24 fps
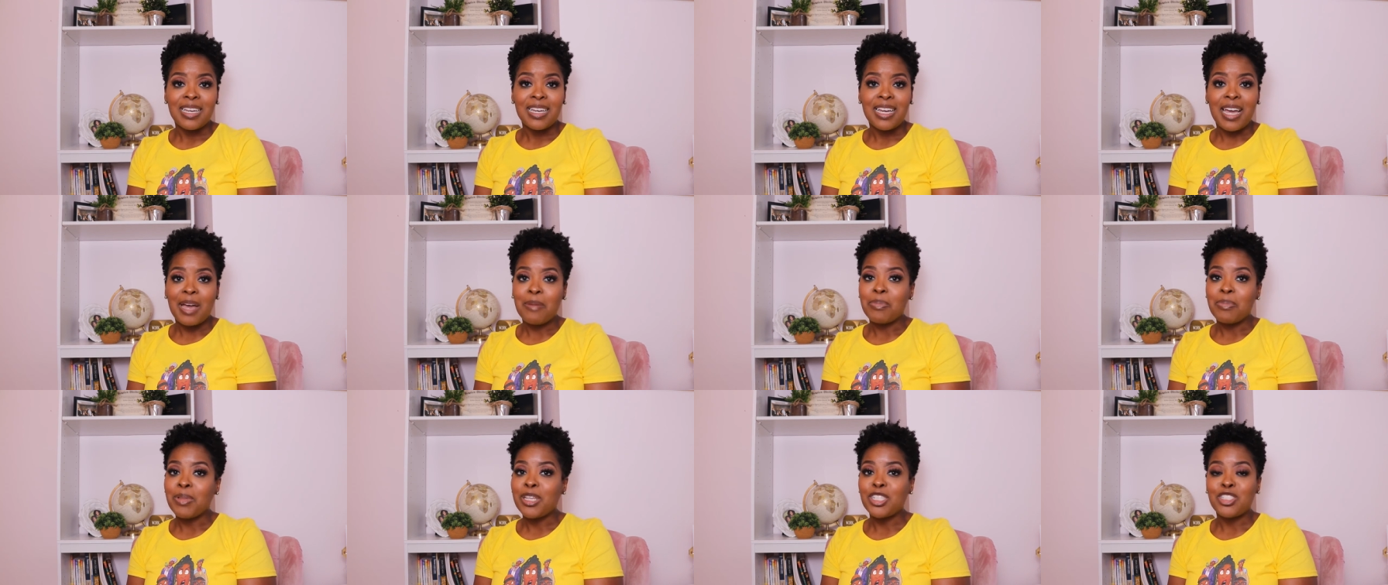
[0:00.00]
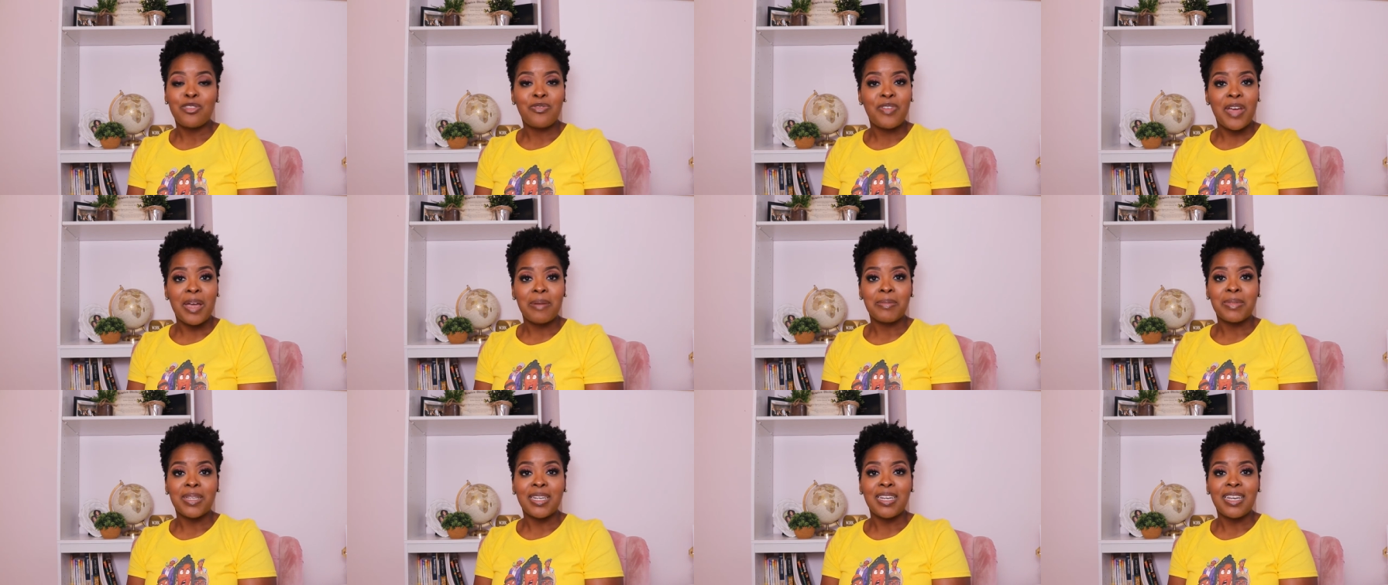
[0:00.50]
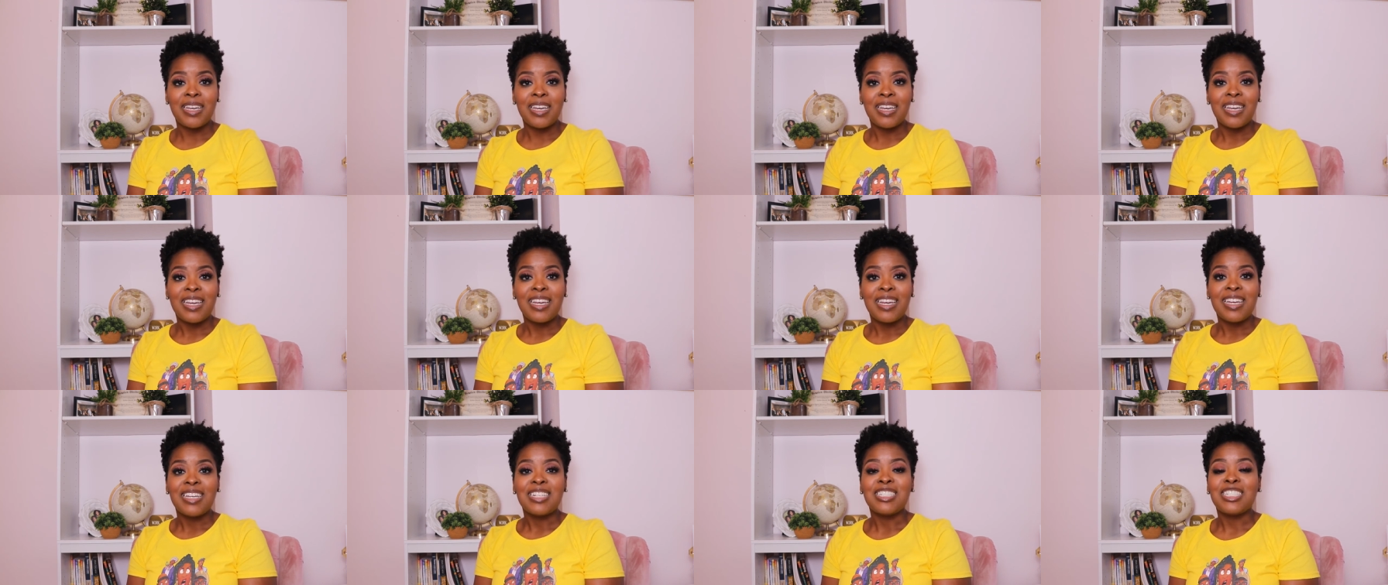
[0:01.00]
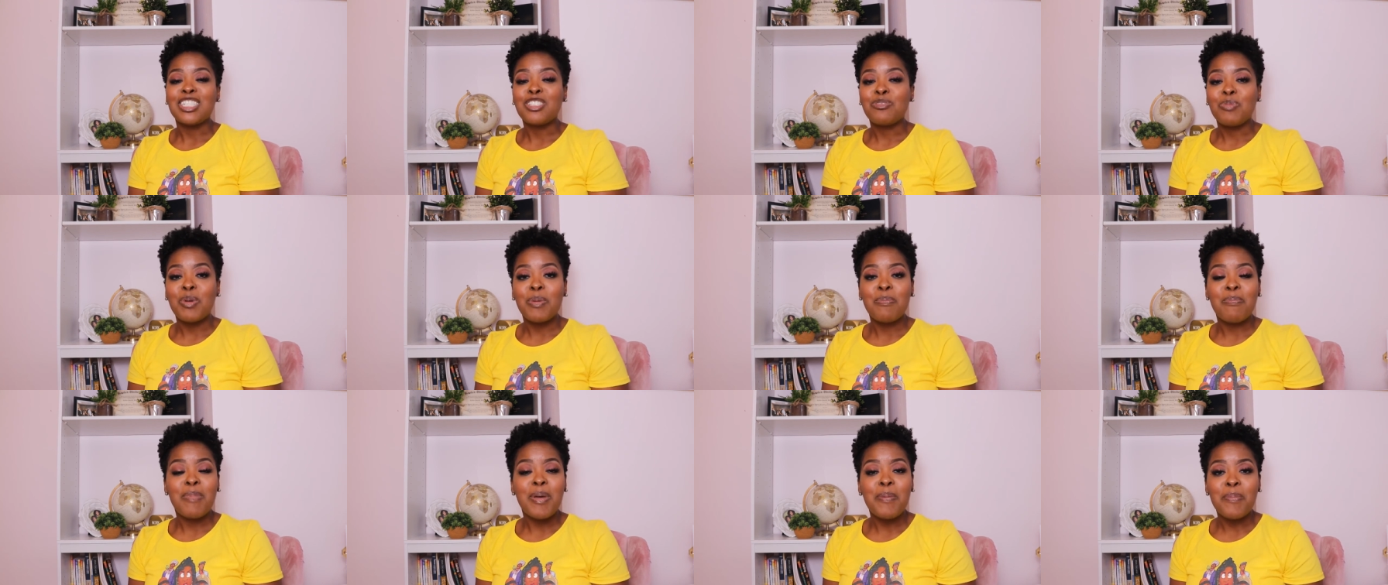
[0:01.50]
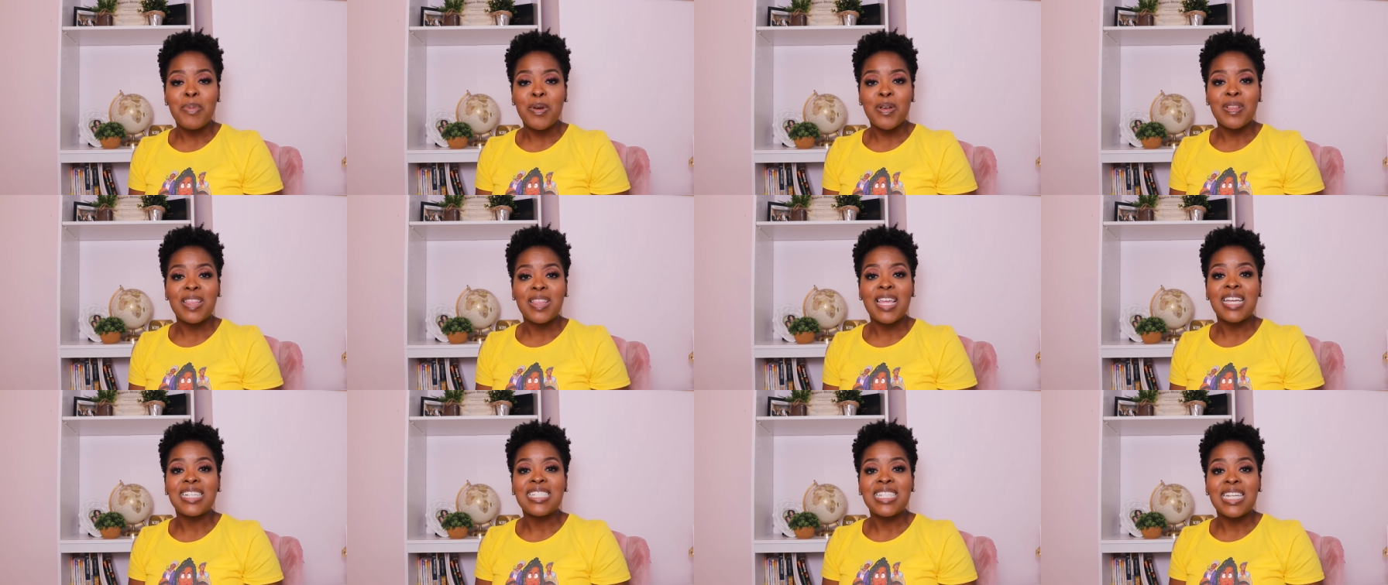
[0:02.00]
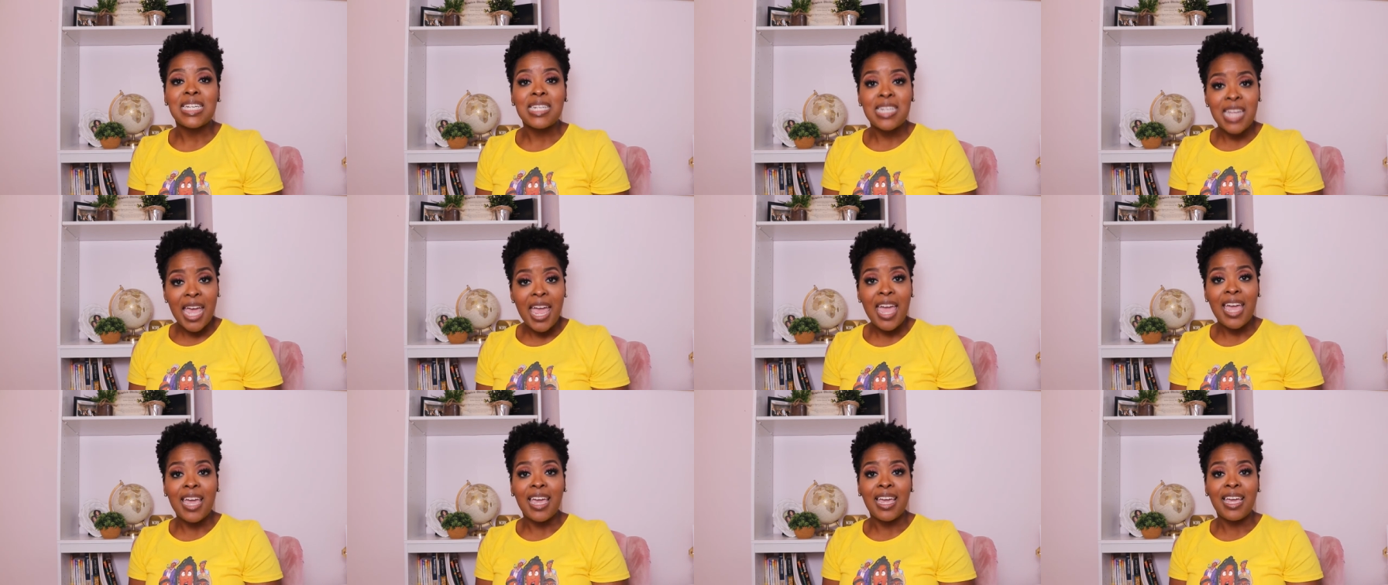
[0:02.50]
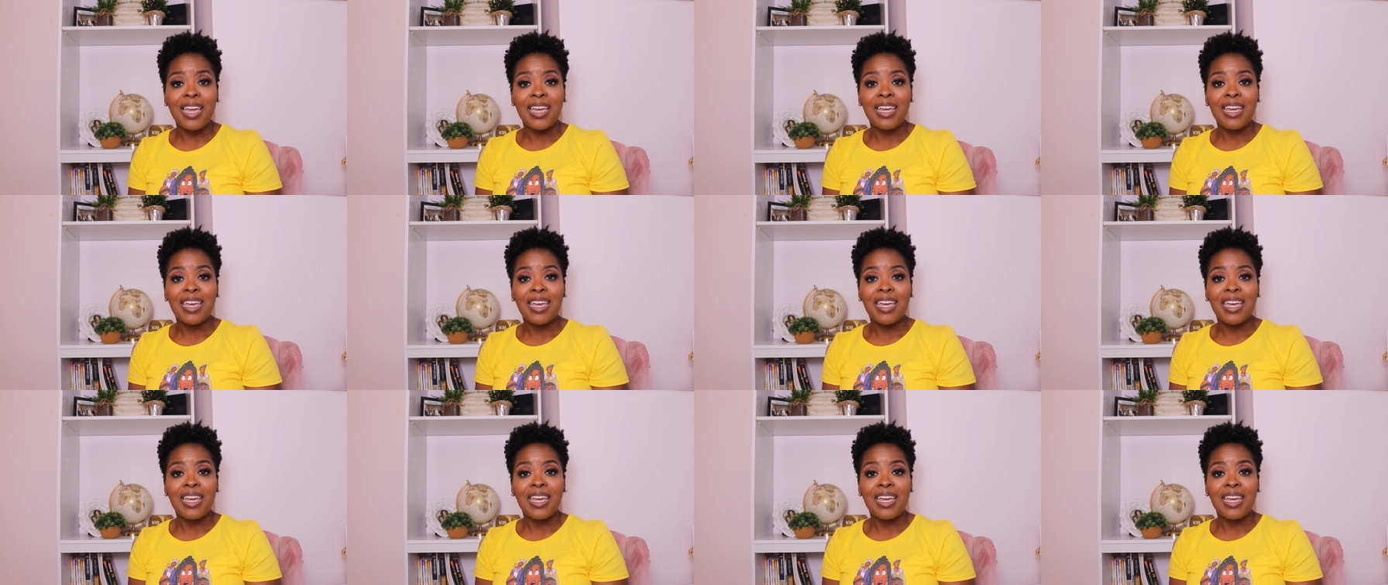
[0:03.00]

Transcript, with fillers: God bless you, family. Just remember that today,